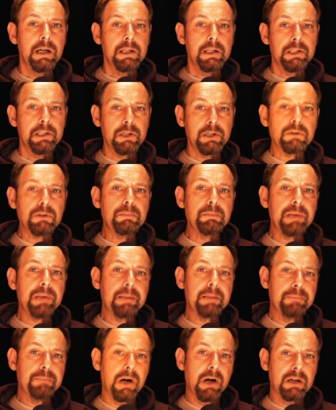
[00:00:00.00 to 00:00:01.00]
The
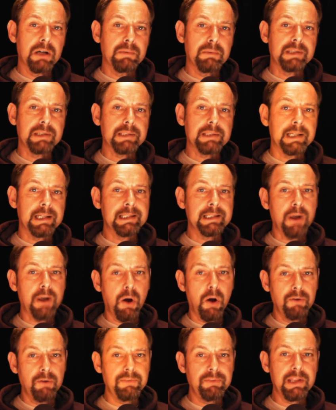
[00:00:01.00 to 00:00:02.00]
European Parliament is
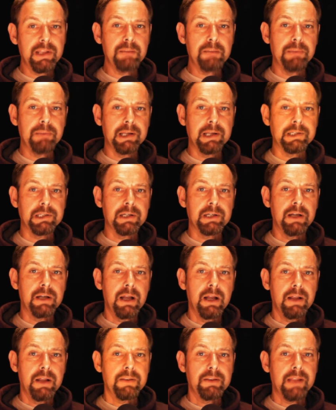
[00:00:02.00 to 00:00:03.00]
of the opinion
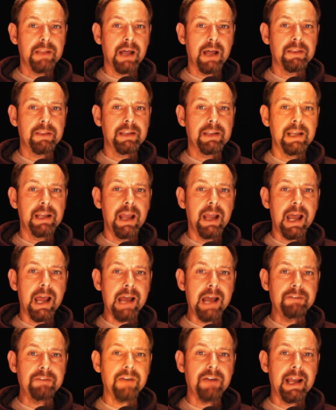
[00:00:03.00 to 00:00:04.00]
that the
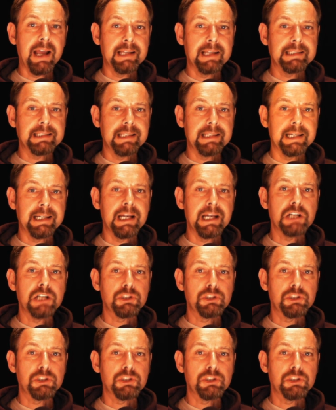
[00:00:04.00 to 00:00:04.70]
FAC